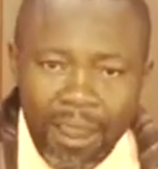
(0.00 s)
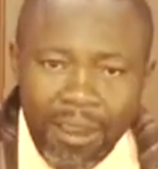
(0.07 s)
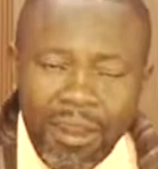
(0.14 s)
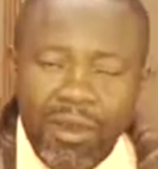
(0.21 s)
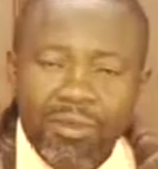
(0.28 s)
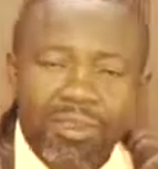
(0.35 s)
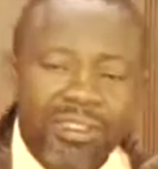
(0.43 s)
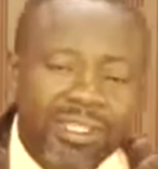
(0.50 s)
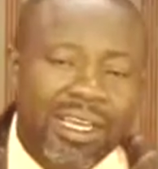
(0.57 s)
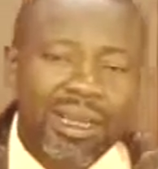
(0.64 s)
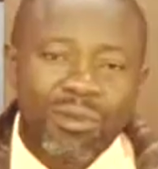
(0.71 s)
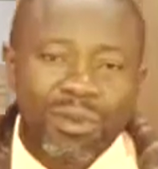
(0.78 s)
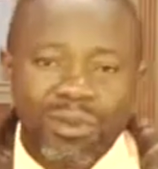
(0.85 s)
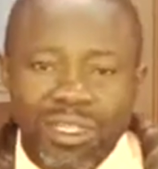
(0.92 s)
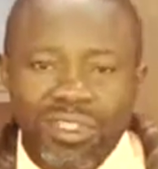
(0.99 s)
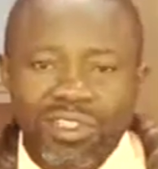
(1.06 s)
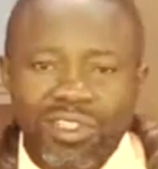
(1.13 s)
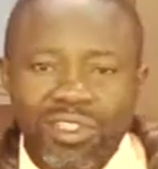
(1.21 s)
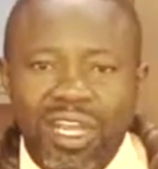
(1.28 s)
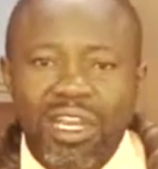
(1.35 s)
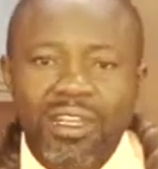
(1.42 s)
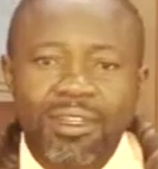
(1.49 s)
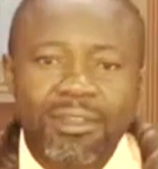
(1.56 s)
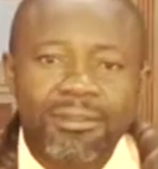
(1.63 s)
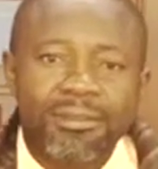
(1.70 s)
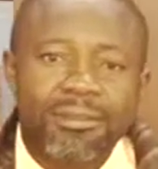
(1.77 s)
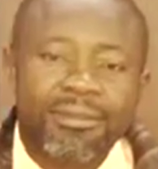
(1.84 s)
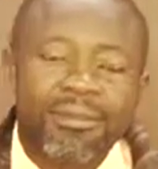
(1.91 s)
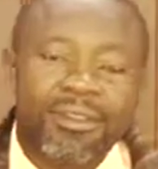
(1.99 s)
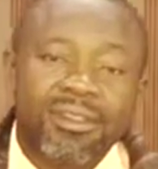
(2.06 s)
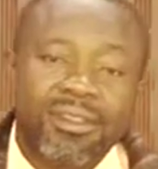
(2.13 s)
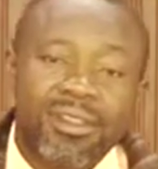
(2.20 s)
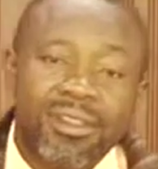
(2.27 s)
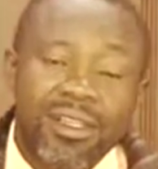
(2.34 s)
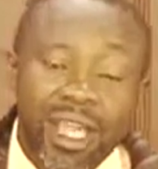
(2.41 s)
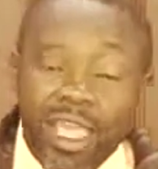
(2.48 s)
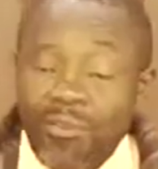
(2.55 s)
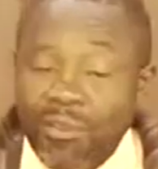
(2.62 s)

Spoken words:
Now, the thing about this is that if